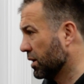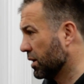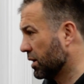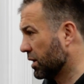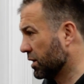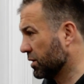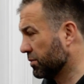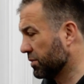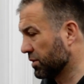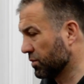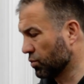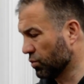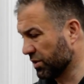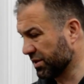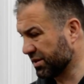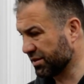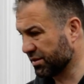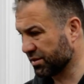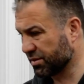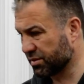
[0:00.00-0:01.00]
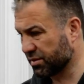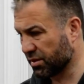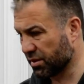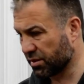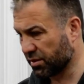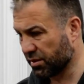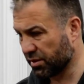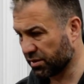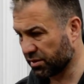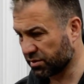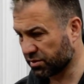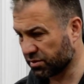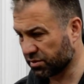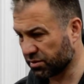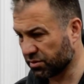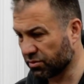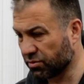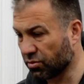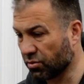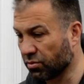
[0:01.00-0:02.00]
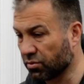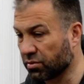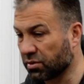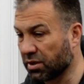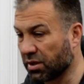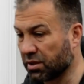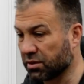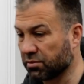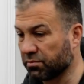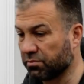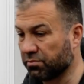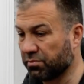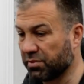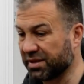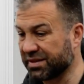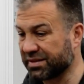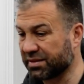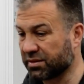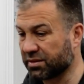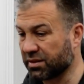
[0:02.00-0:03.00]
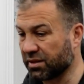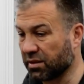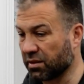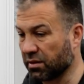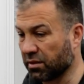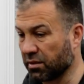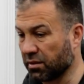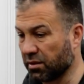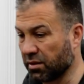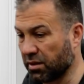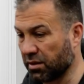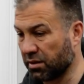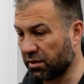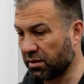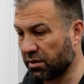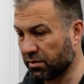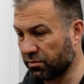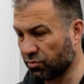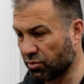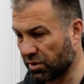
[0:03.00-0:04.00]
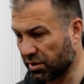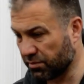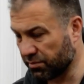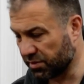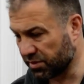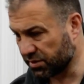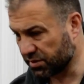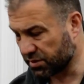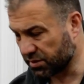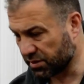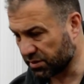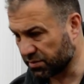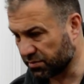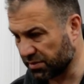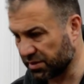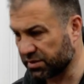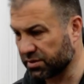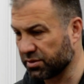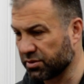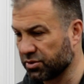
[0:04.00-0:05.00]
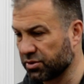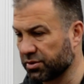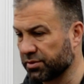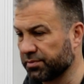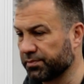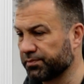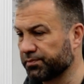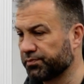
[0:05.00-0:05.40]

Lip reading: I bear witness that there is no God but Allah, and Muhammad is his messenger.